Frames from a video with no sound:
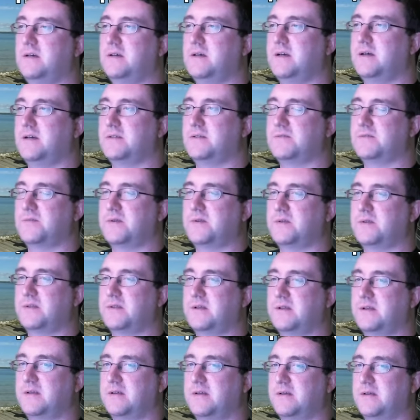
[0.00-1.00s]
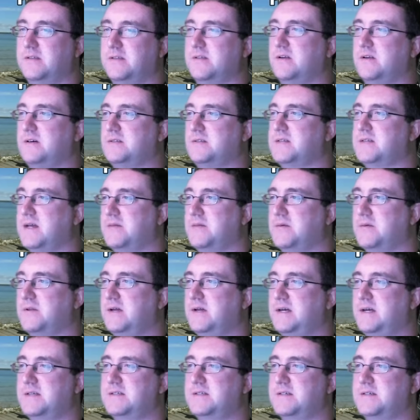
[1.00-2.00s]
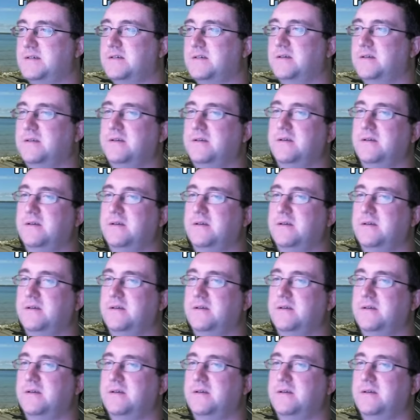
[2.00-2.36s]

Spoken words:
As an all-time classic.